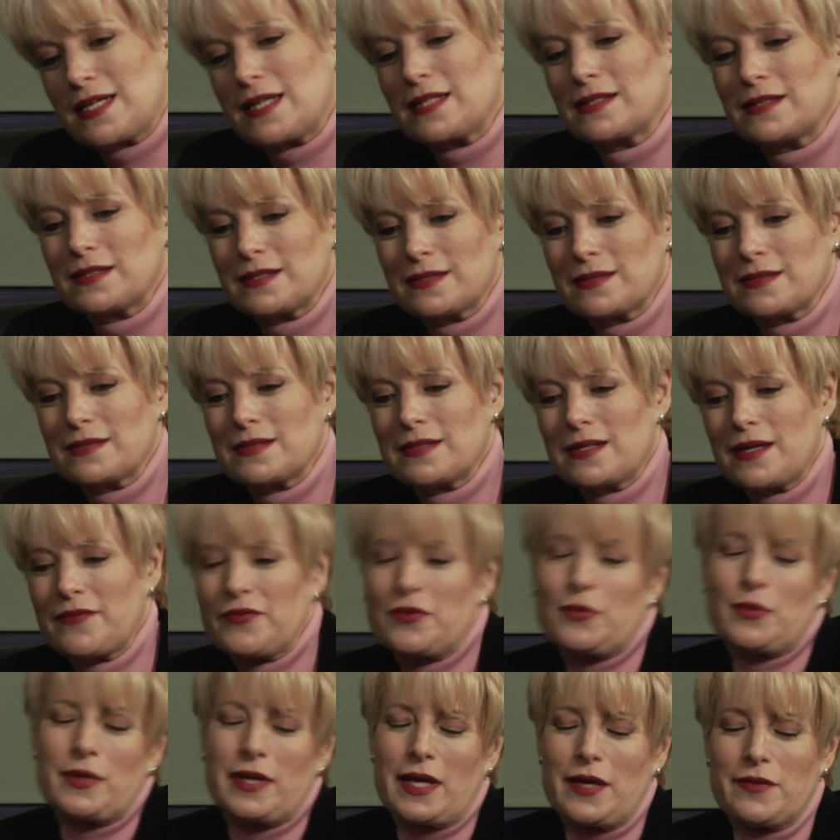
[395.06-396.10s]
Tell
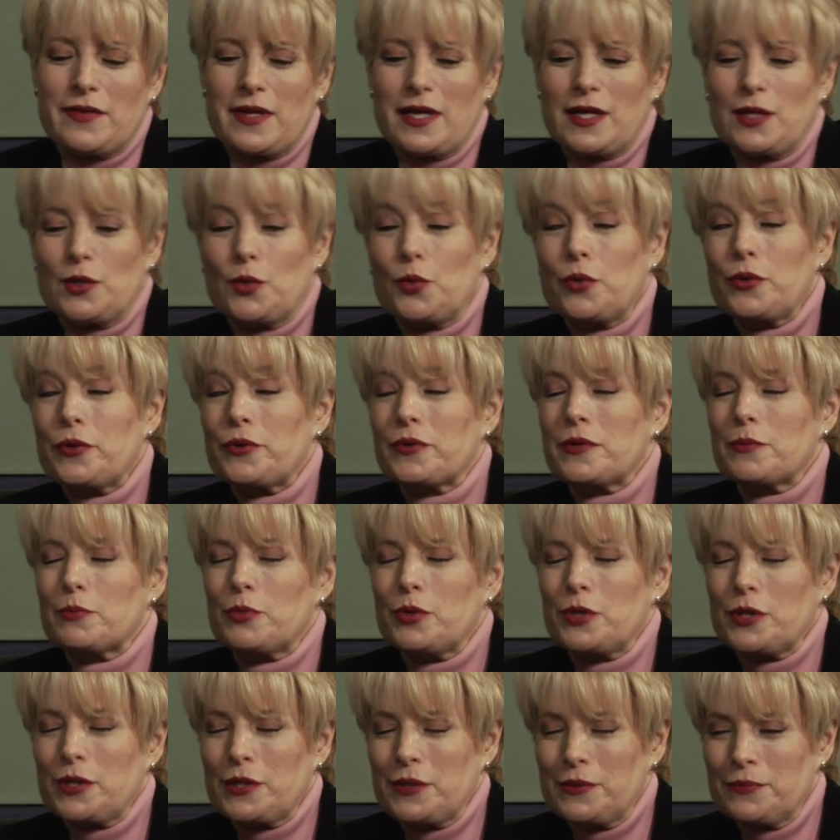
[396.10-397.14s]
everyone how they can order the
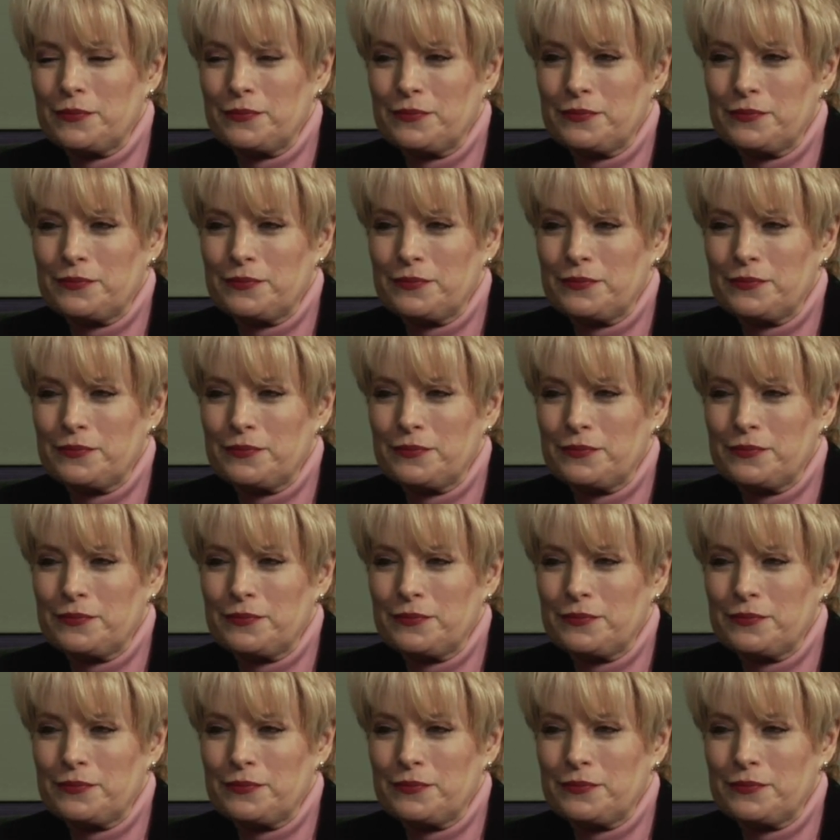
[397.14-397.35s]
book.